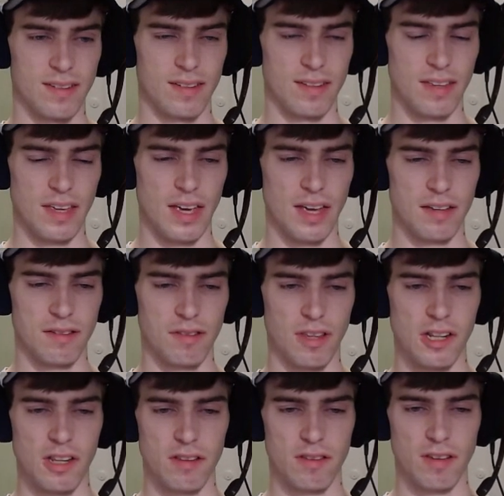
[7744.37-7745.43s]
Yeah, so that
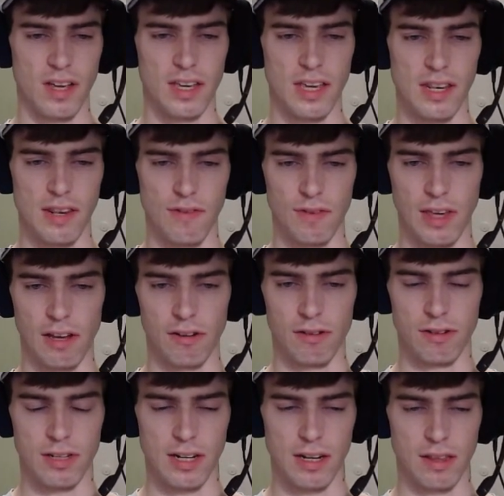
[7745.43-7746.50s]
doesn't. I can't even
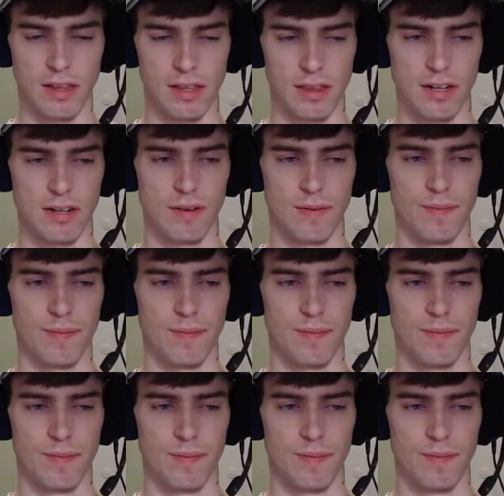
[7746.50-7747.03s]
guarantee anything there.